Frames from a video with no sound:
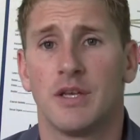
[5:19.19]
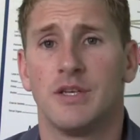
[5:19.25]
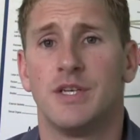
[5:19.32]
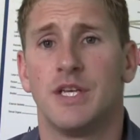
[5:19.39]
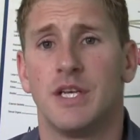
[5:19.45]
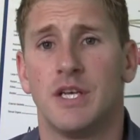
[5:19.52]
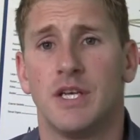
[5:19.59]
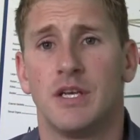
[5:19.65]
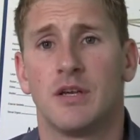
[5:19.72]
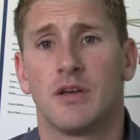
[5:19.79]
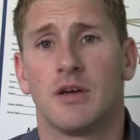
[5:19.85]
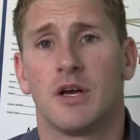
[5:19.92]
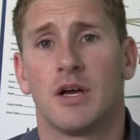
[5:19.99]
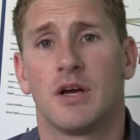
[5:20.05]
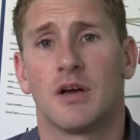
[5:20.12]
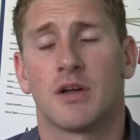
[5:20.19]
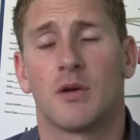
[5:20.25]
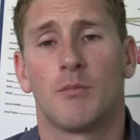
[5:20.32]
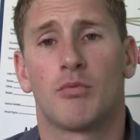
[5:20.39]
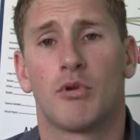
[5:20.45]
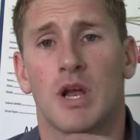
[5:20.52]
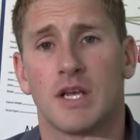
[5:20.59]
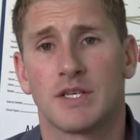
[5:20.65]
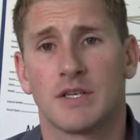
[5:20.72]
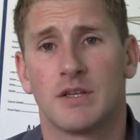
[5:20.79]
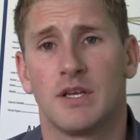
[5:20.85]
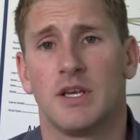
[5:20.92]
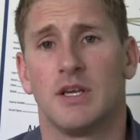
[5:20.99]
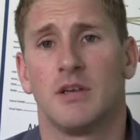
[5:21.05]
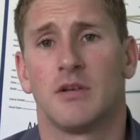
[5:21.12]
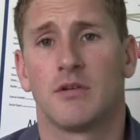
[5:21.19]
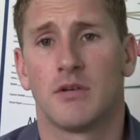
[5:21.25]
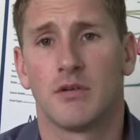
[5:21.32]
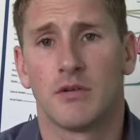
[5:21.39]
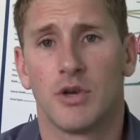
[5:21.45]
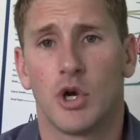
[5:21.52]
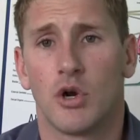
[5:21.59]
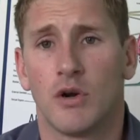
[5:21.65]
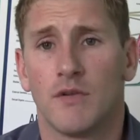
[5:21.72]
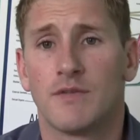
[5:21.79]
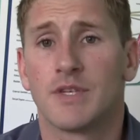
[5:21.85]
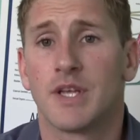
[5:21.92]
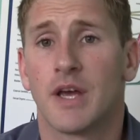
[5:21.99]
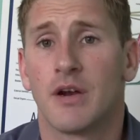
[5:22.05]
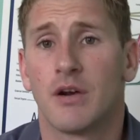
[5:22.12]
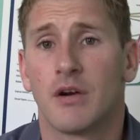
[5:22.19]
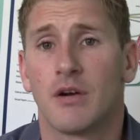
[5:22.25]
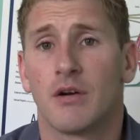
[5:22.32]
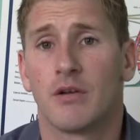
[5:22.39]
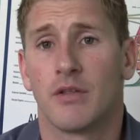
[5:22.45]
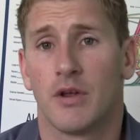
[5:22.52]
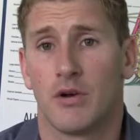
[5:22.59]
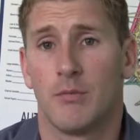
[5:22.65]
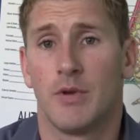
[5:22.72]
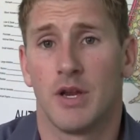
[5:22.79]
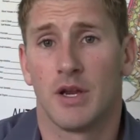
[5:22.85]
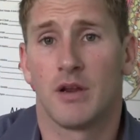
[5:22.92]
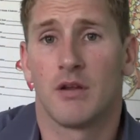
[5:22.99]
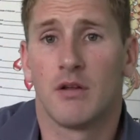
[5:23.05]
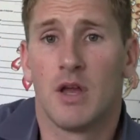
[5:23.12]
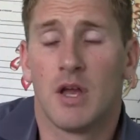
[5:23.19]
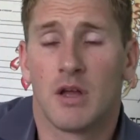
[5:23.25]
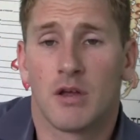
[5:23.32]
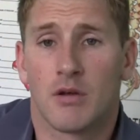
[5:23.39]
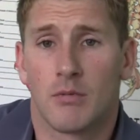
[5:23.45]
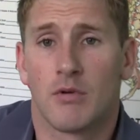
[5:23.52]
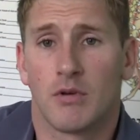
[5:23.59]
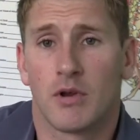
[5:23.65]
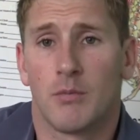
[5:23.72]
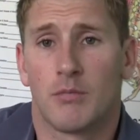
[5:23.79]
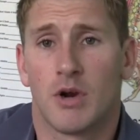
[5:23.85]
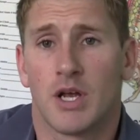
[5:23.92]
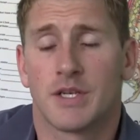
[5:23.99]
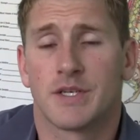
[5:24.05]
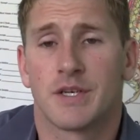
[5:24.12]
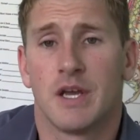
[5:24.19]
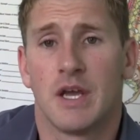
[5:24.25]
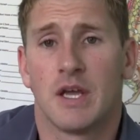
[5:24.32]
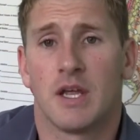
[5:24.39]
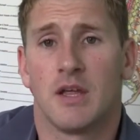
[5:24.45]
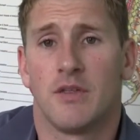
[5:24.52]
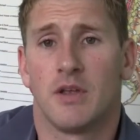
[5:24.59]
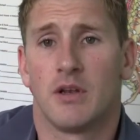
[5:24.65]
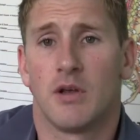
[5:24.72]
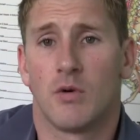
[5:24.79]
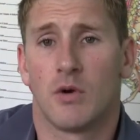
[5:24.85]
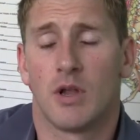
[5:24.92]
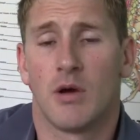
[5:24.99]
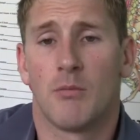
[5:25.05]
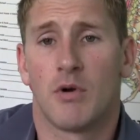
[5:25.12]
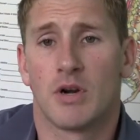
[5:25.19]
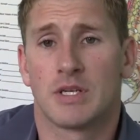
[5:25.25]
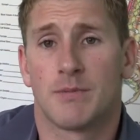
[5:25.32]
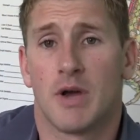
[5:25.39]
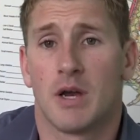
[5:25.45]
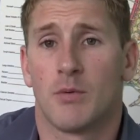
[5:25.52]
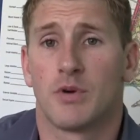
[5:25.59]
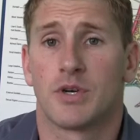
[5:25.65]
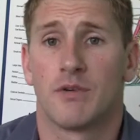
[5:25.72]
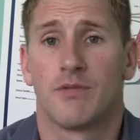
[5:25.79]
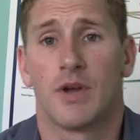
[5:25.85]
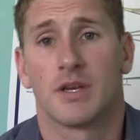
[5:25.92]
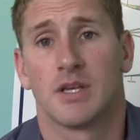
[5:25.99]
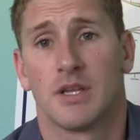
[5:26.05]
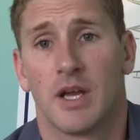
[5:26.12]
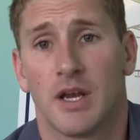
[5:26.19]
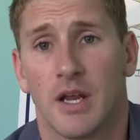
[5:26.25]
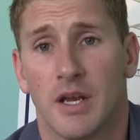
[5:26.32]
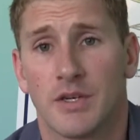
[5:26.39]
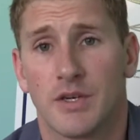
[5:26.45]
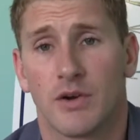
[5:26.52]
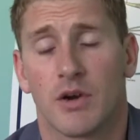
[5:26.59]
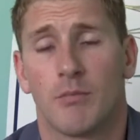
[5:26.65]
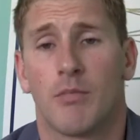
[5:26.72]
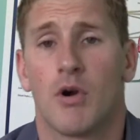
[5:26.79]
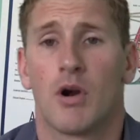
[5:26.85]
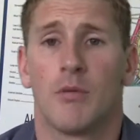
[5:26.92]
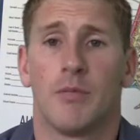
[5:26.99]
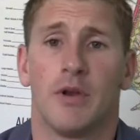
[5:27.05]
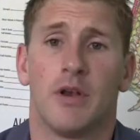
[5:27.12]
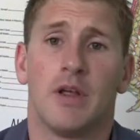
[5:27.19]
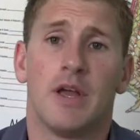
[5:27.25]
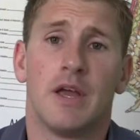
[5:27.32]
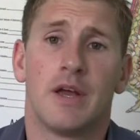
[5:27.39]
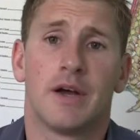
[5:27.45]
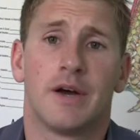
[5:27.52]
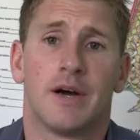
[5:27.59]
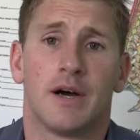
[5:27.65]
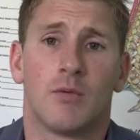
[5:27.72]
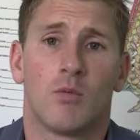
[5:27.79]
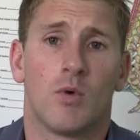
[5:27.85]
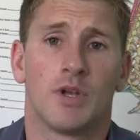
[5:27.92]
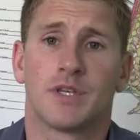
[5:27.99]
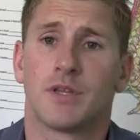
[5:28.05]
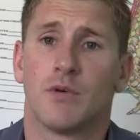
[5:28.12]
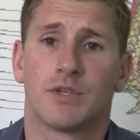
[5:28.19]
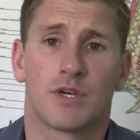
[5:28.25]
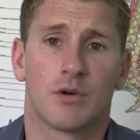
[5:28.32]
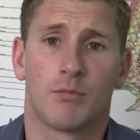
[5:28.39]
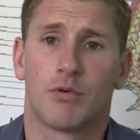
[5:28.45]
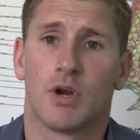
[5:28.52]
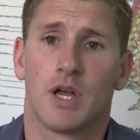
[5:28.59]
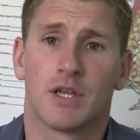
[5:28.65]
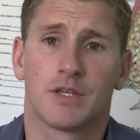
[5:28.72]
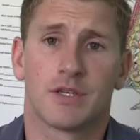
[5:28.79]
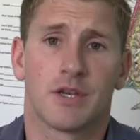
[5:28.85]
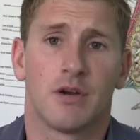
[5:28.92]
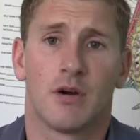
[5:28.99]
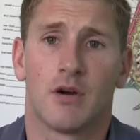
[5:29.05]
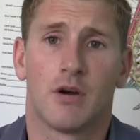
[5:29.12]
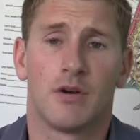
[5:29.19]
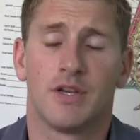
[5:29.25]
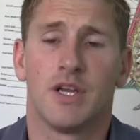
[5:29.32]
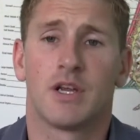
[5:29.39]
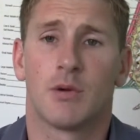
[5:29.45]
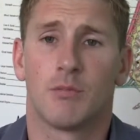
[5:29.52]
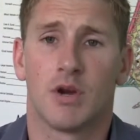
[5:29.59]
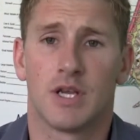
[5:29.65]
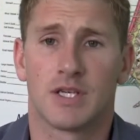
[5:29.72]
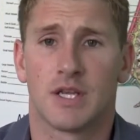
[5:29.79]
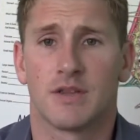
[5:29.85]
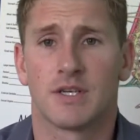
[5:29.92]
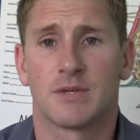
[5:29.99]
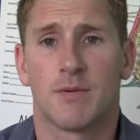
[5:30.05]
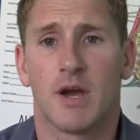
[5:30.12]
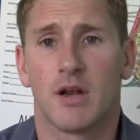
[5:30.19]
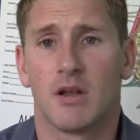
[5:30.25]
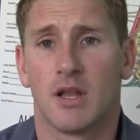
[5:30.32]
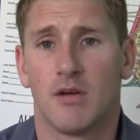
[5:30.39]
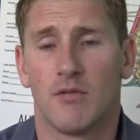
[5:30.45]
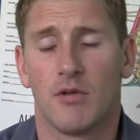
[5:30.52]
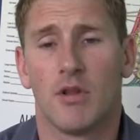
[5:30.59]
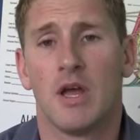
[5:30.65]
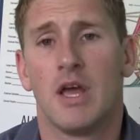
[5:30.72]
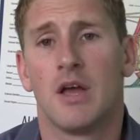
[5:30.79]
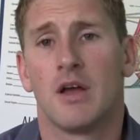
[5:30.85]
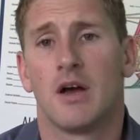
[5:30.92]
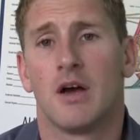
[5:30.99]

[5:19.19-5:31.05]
decompress the nerves that are being compressed in the lower lumbar spine, which are affecting that anterior compartment. Once those are compressed or decompressed at the spinal level,